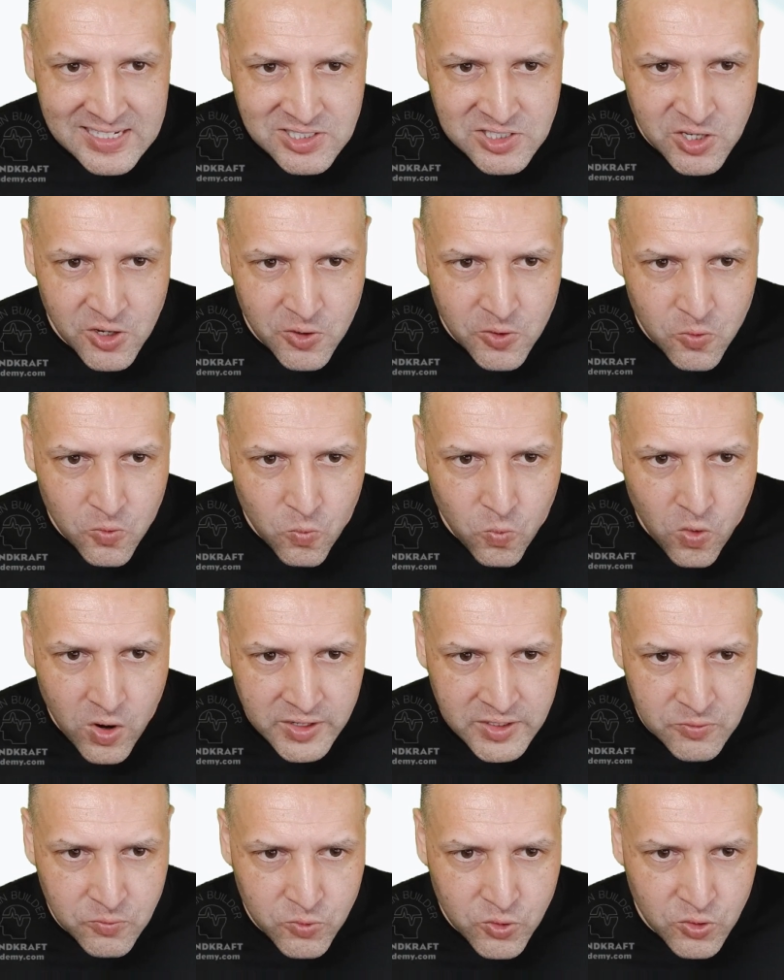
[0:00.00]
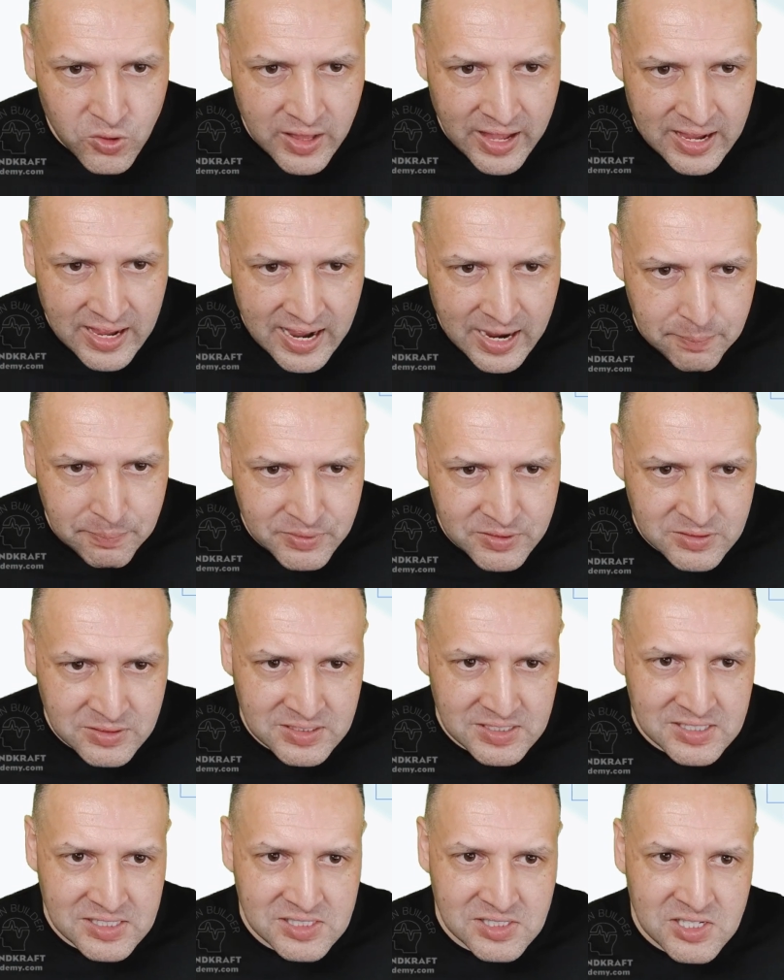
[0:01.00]
So what will happen
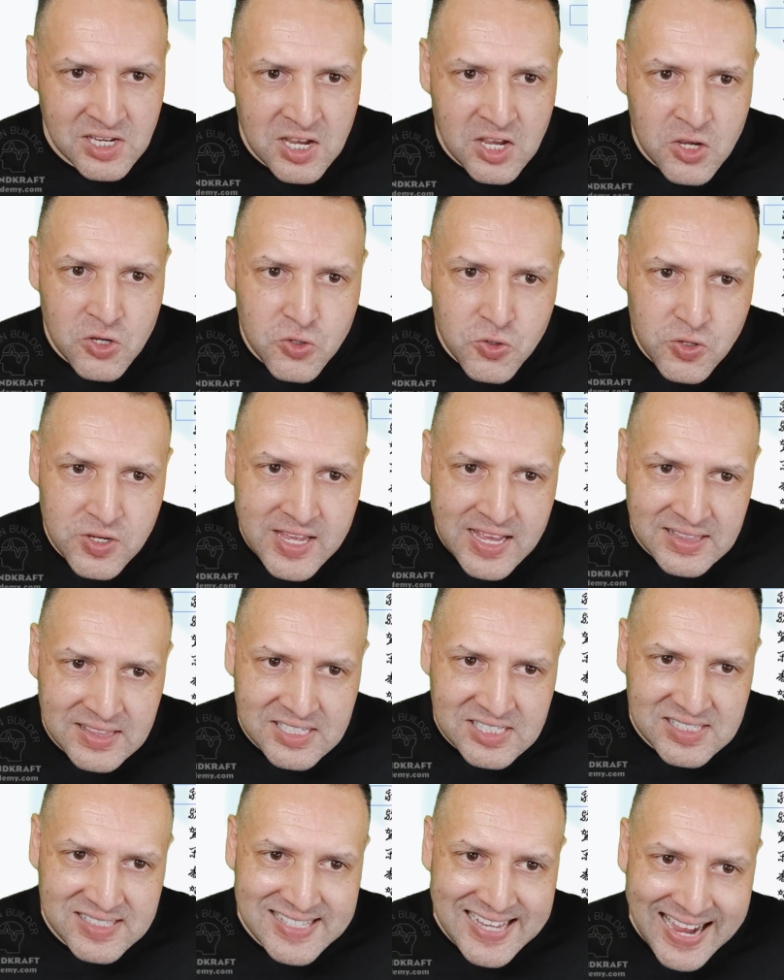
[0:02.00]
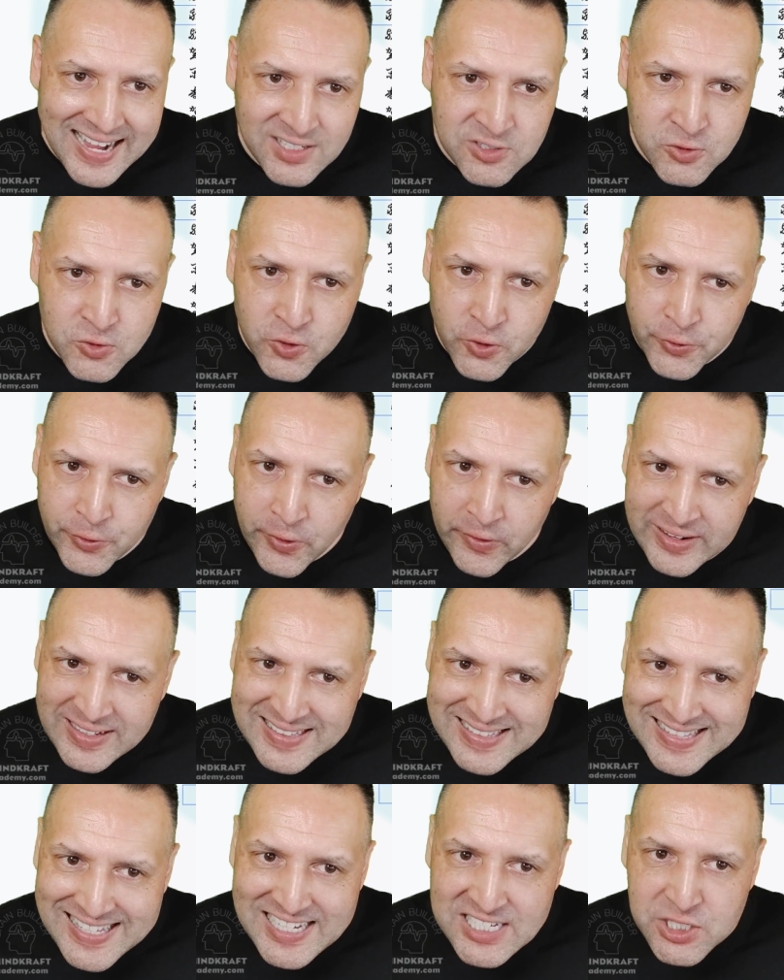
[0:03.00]
is you get this downstroke
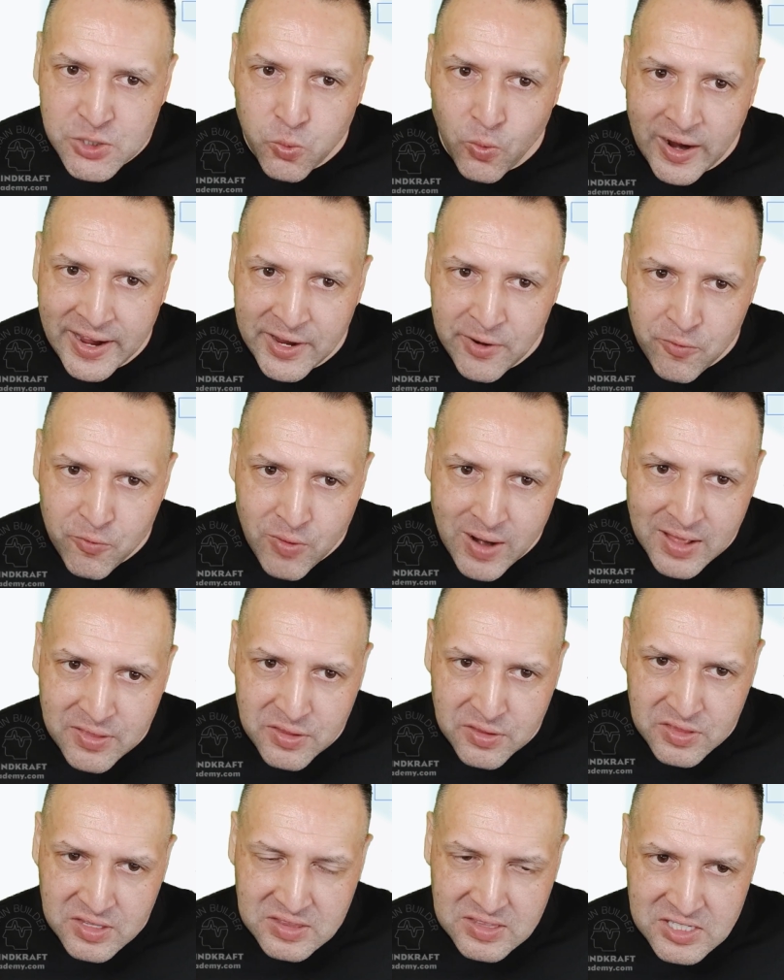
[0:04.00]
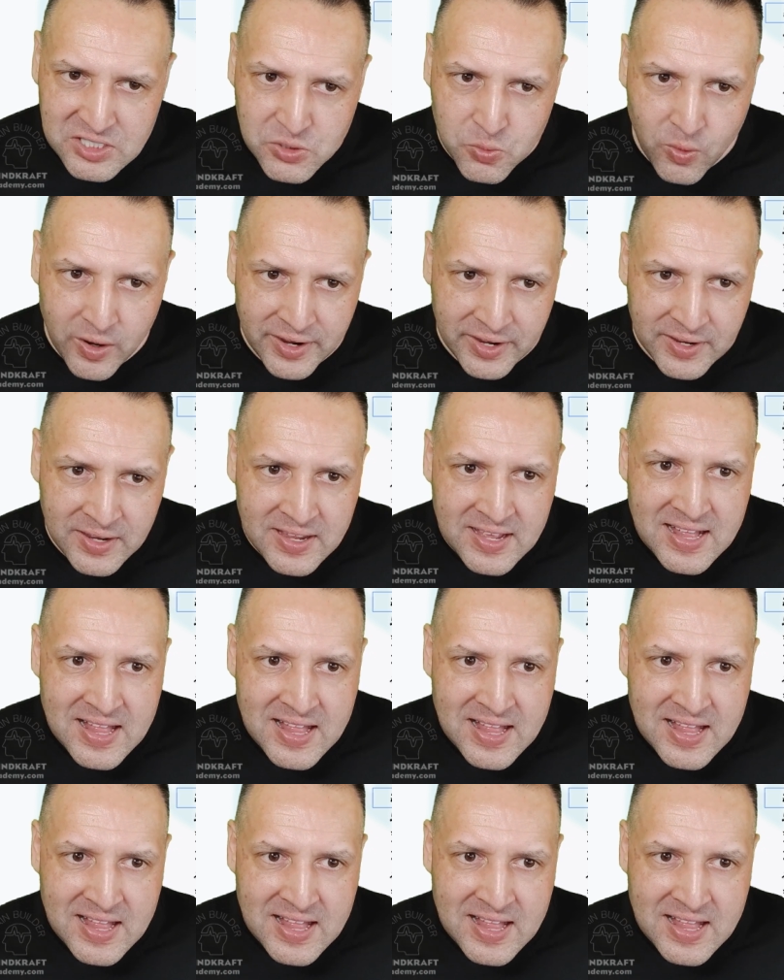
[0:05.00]
going this way rather than this way.